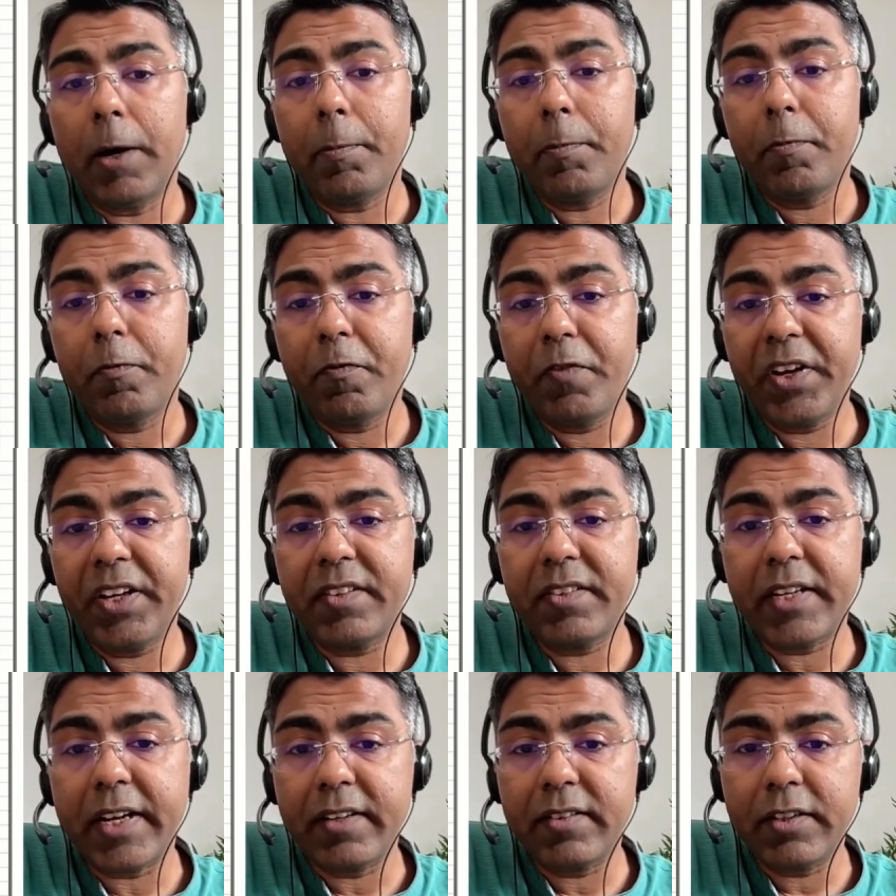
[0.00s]

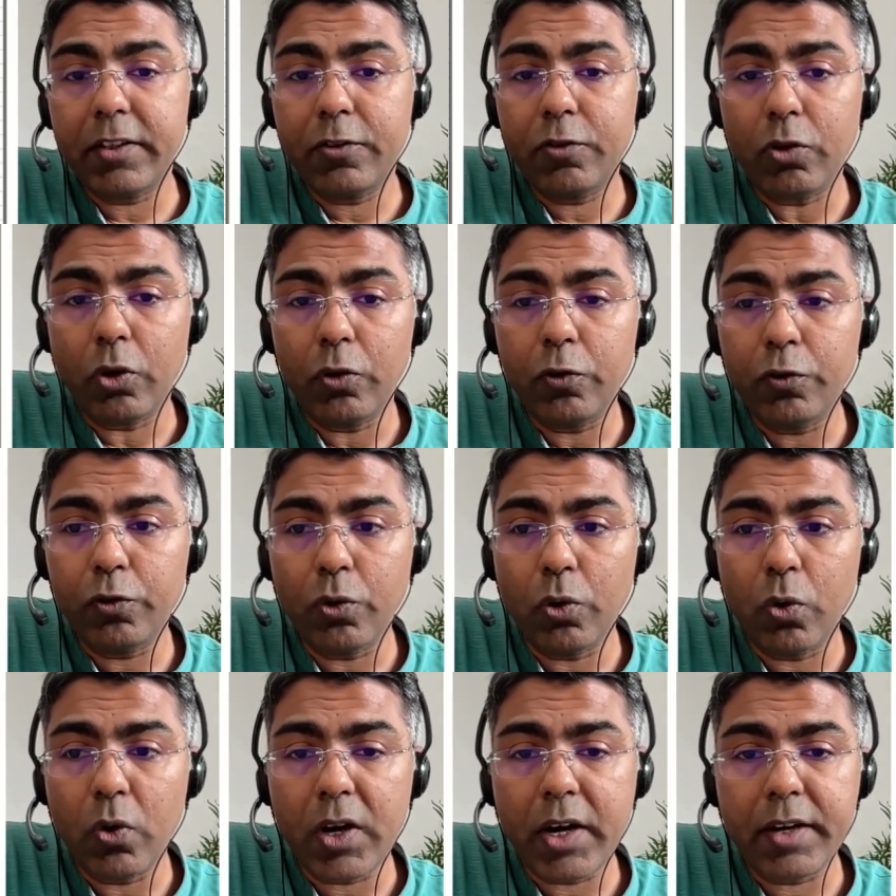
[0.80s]
Fixed assets
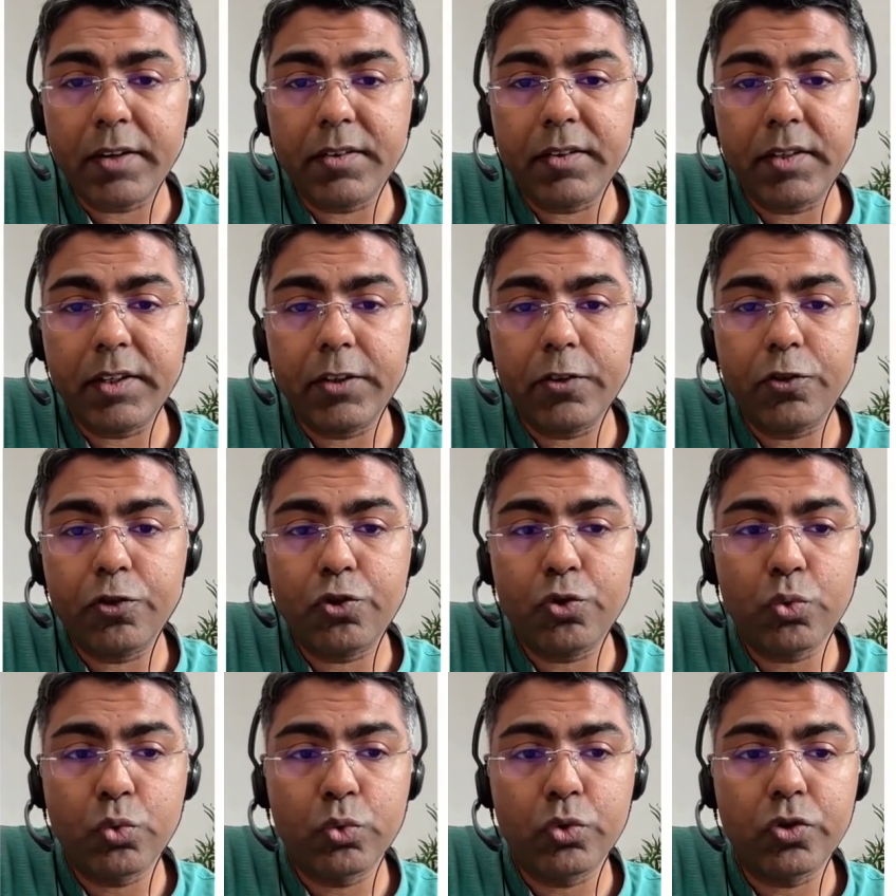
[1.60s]
also are
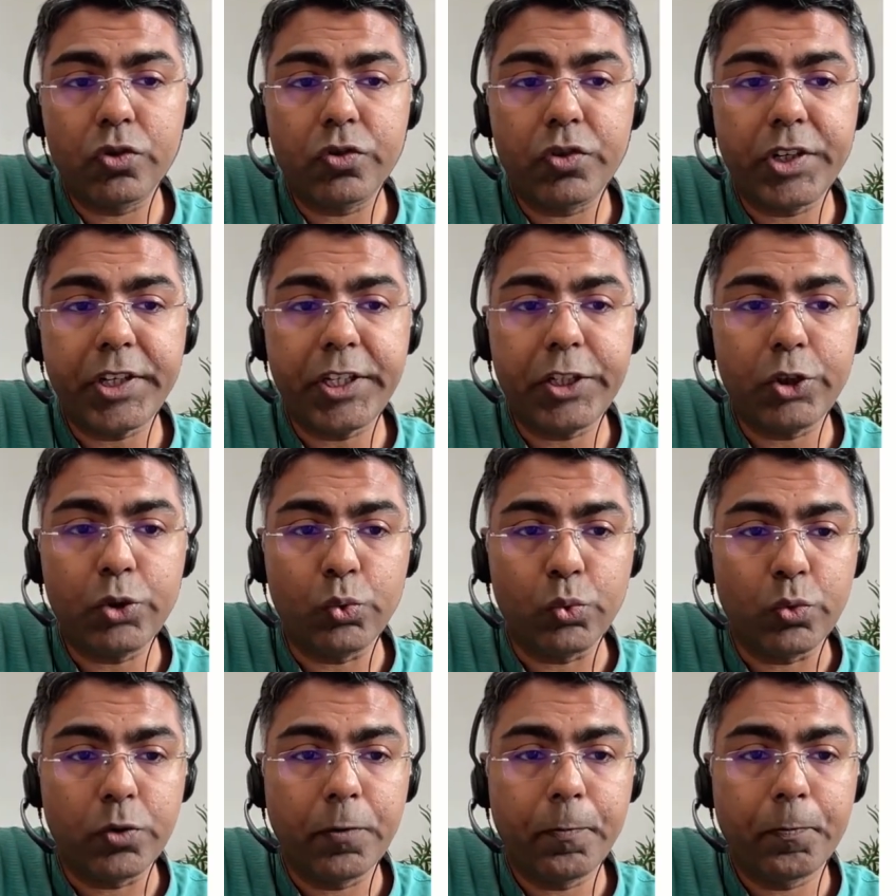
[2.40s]

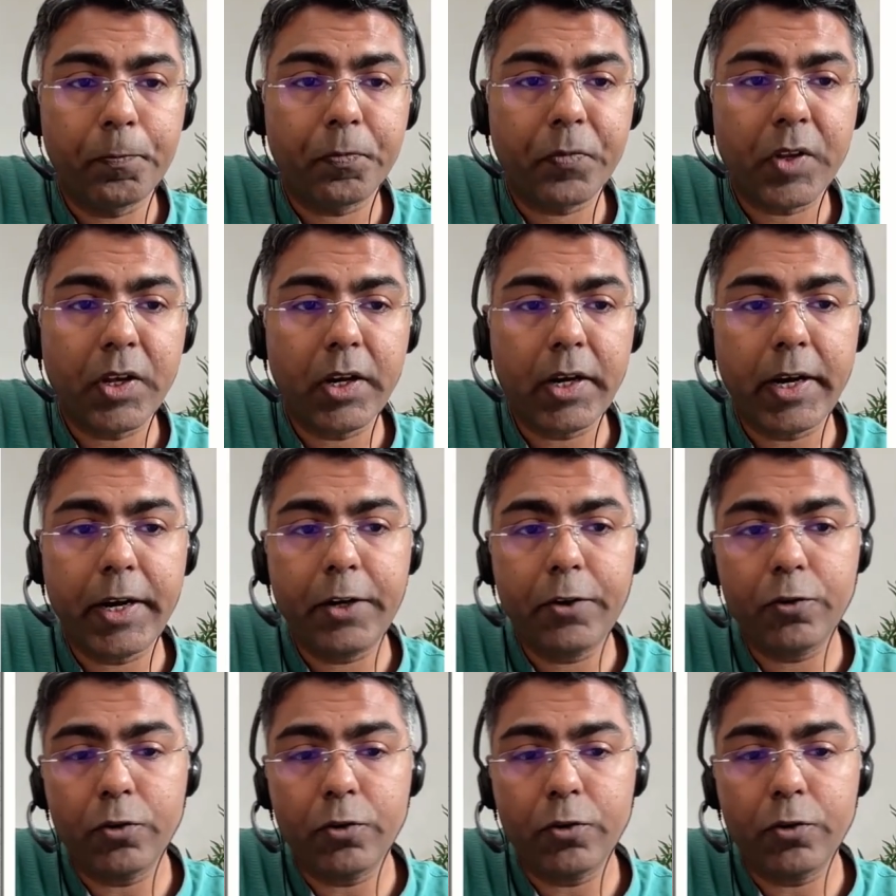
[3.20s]
6232, right?